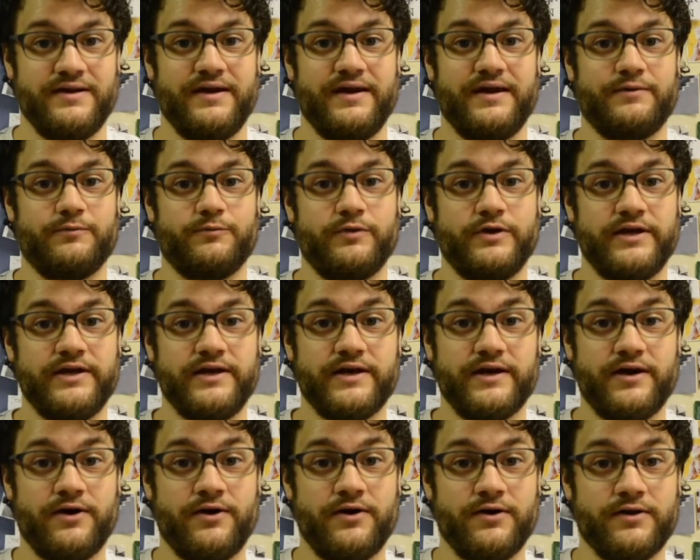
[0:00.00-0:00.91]
and we
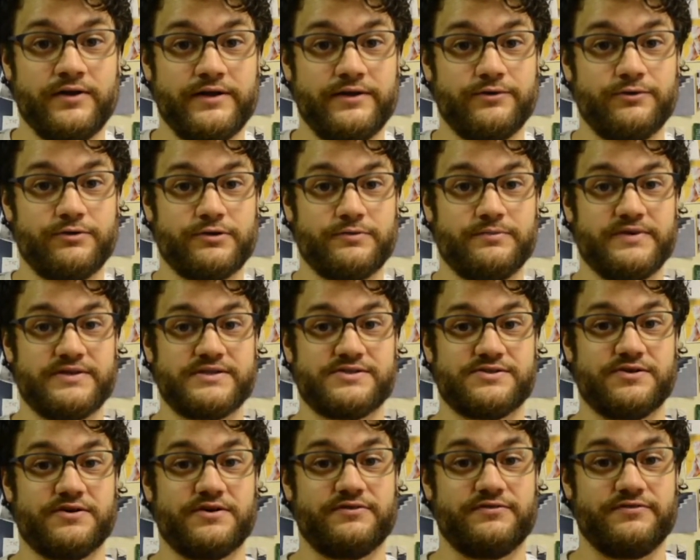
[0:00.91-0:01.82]
all at
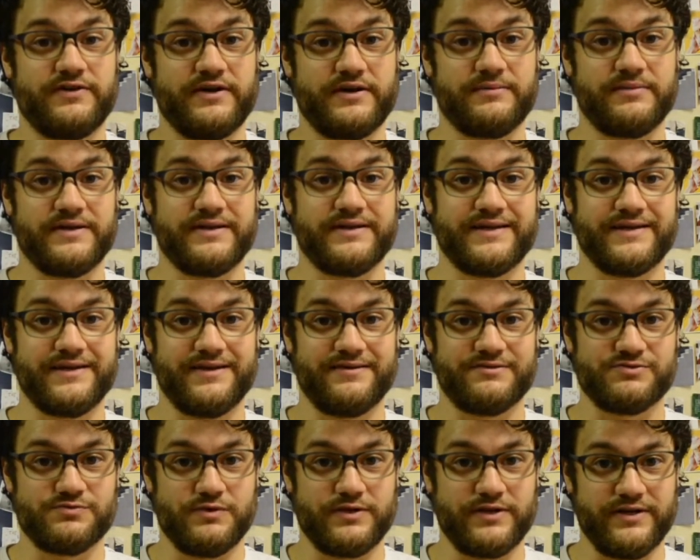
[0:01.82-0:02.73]
Northminster are a family that
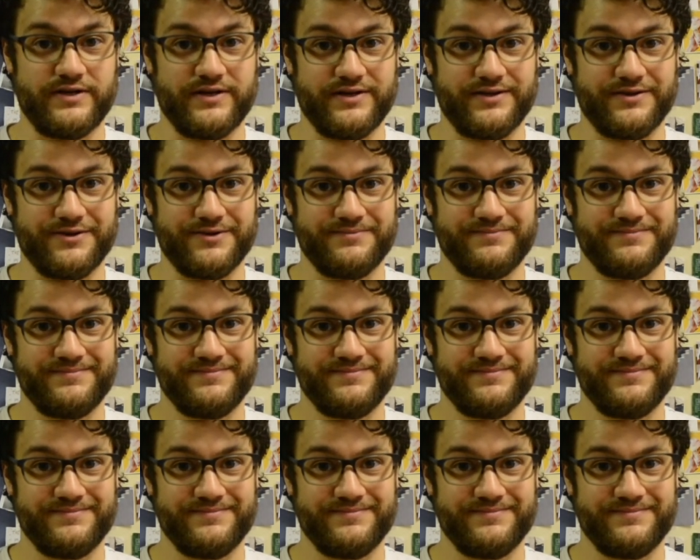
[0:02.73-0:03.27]
loves one another.